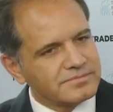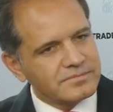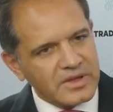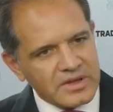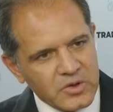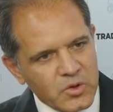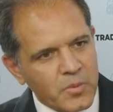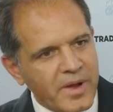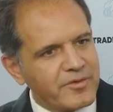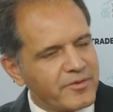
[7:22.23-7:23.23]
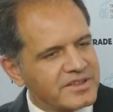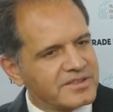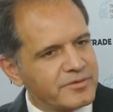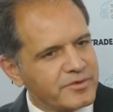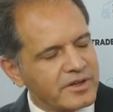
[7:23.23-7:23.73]
You might face
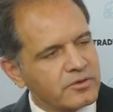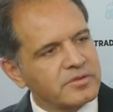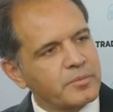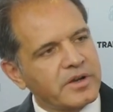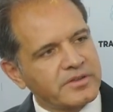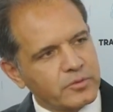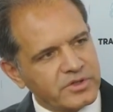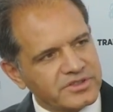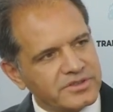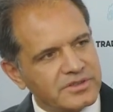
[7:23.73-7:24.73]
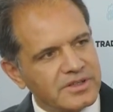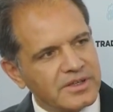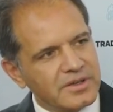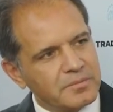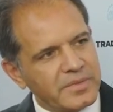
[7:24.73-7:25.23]
different counterparty risk,
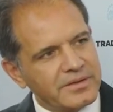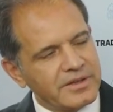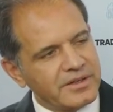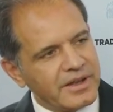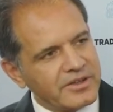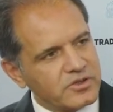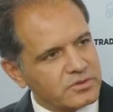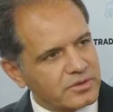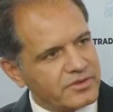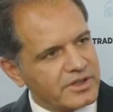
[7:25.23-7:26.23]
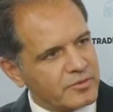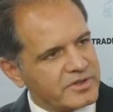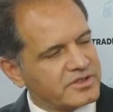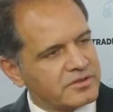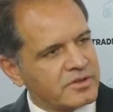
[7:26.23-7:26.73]
but the nature of the
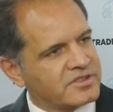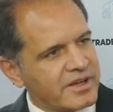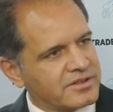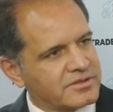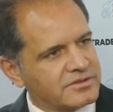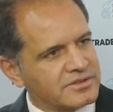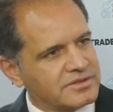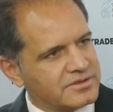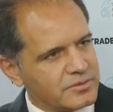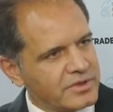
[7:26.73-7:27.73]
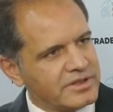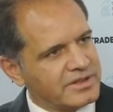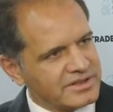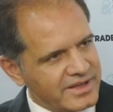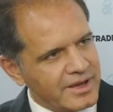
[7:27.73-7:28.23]
commercial transaction is really
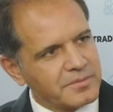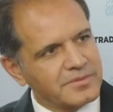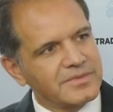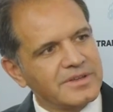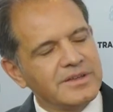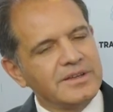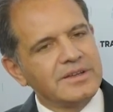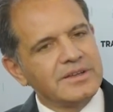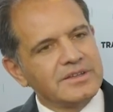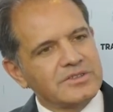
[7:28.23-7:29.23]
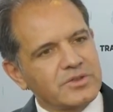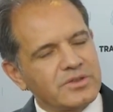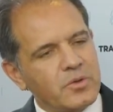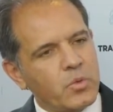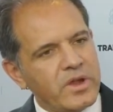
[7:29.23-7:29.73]
the same. So
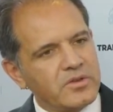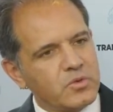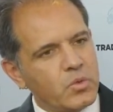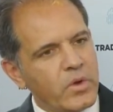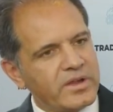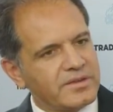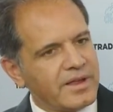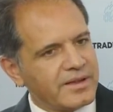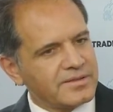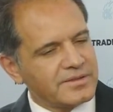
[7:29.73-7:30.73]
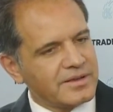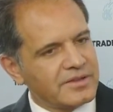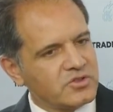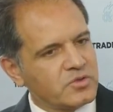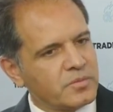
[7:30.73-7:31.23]
the way you weigh that
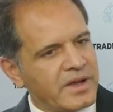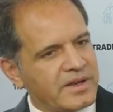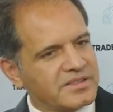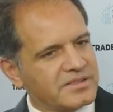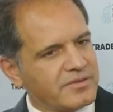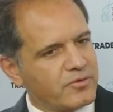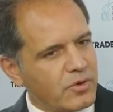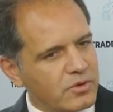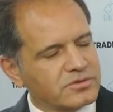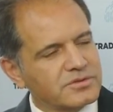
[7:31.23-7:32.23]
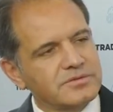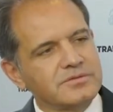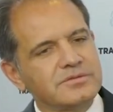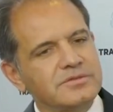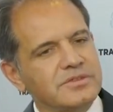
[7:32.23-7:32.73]
and you manage the flows
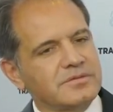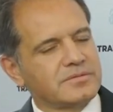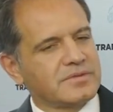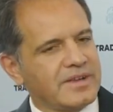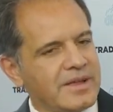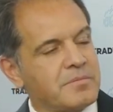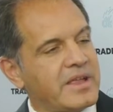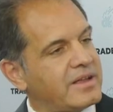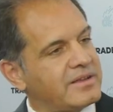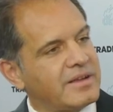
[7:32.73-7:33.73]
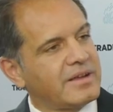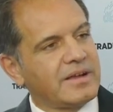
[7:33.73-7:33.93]
can make a